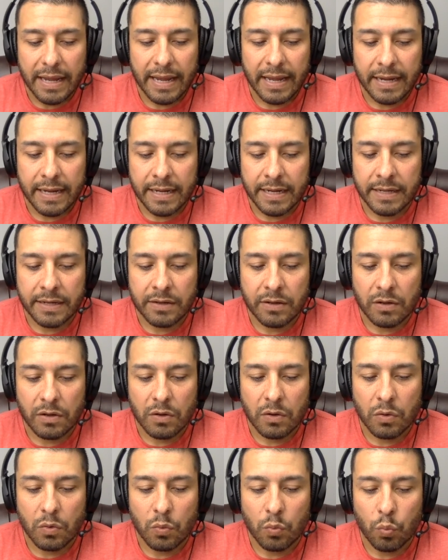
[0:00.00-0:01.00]
And
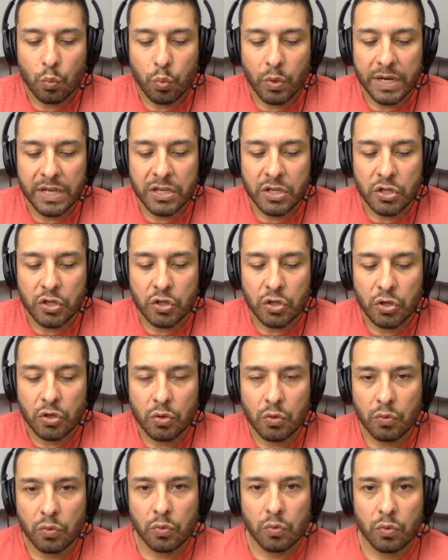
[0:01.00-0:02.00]
when
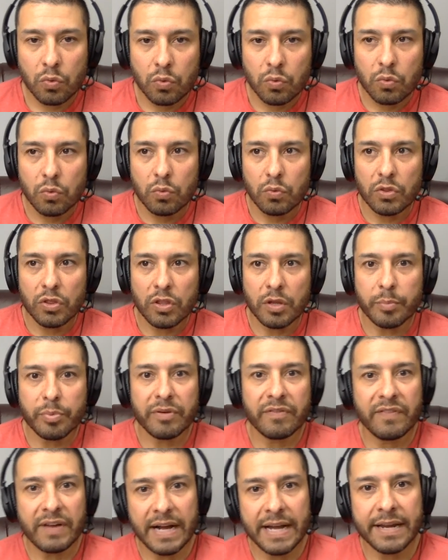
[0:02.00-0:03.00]
you, the
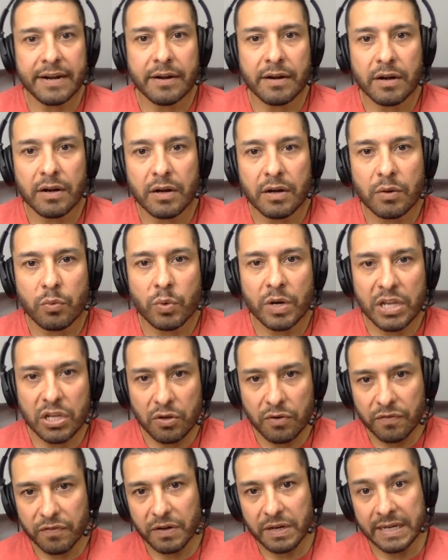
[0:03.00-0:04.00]
provider, what
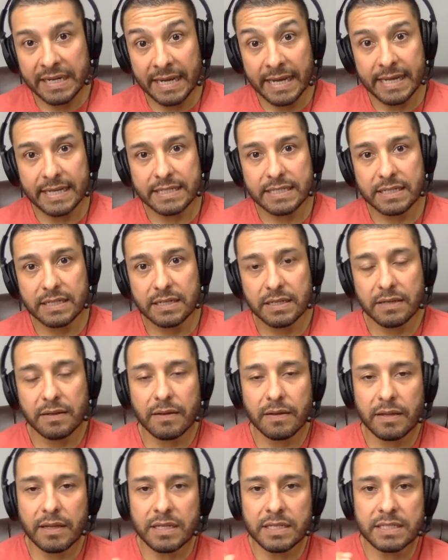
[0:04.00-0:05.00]
you forget
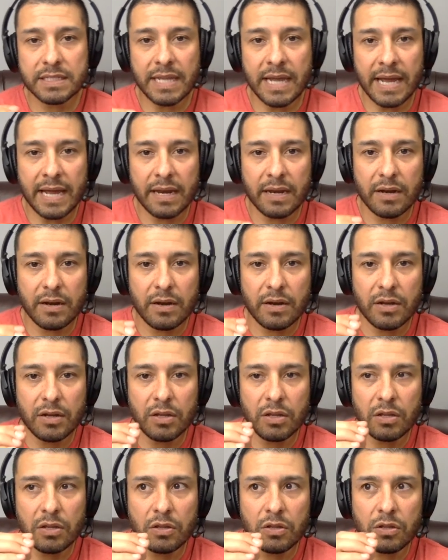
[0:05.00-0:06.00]
is that
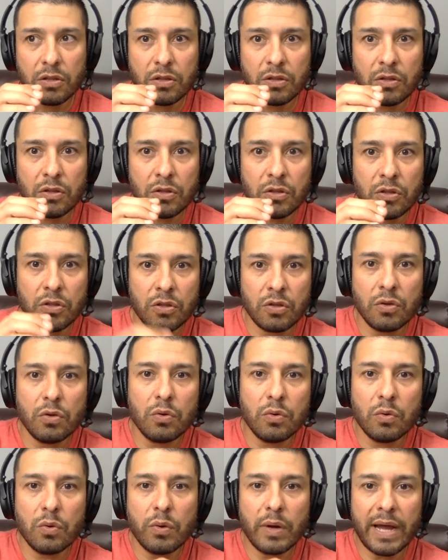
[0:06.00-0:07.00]

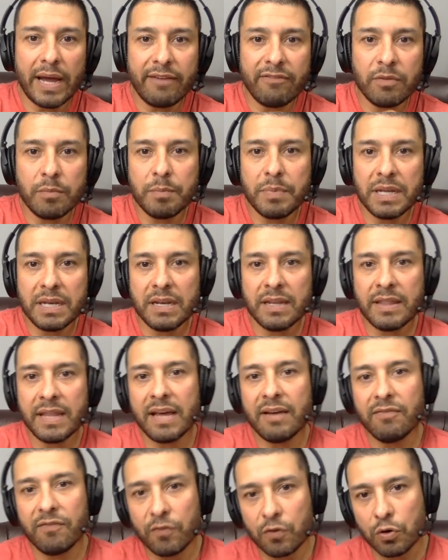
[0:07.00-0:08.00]
you haven't been in
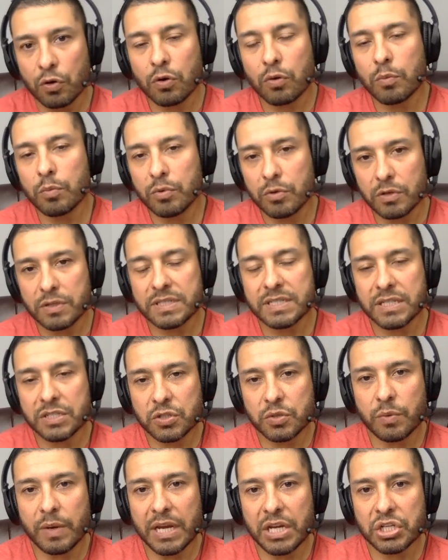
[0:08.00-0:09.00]
that vulnerable
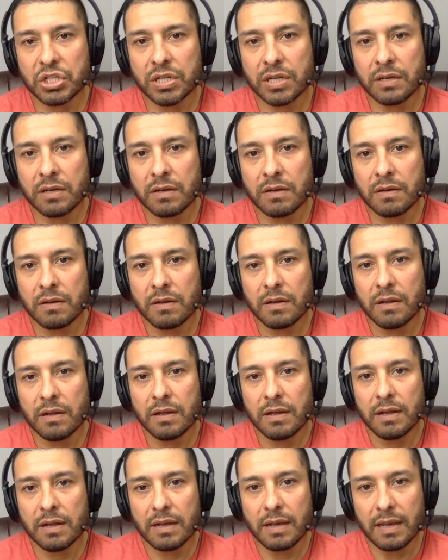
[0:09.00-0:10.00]
situation
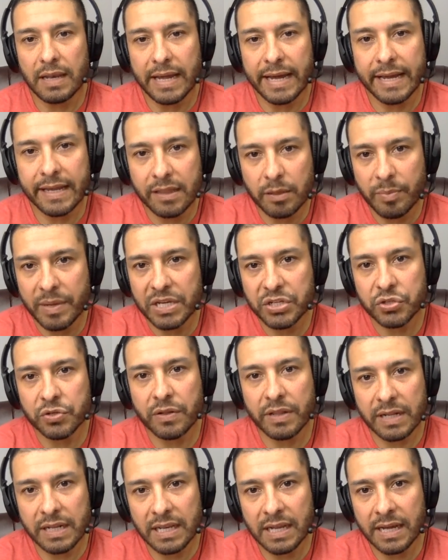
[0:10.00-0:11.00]
like the patient
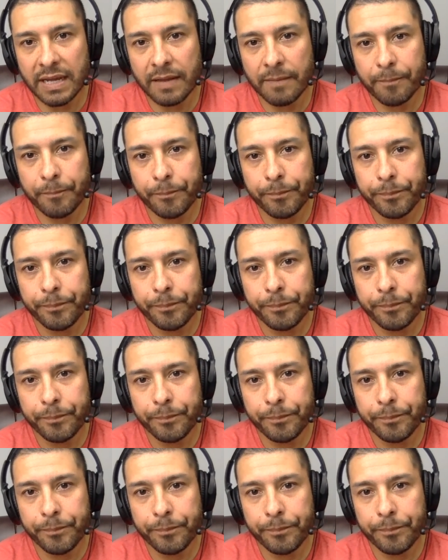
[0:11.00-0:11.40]
or the client.